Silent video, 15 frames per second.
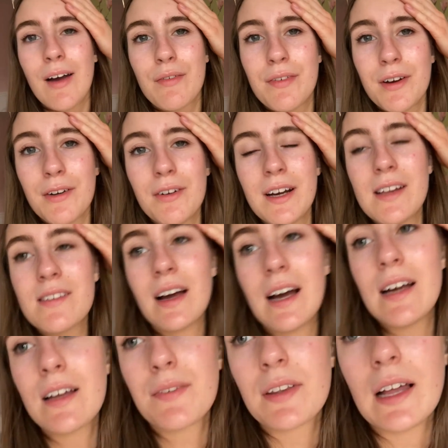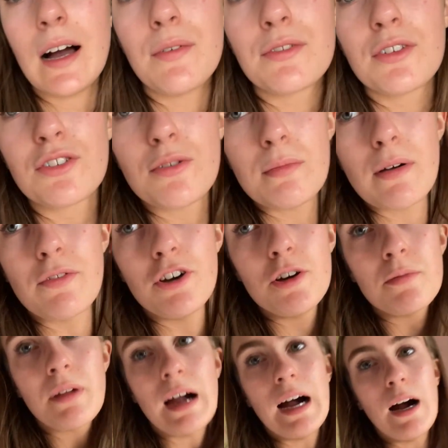feel really tired after that. I've just done my
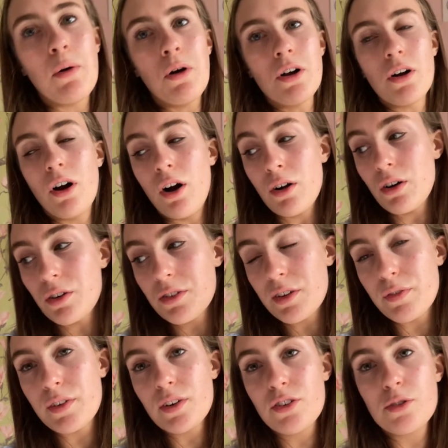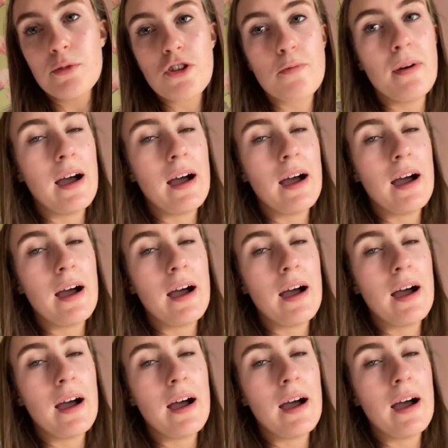room now. I honestly feel so much better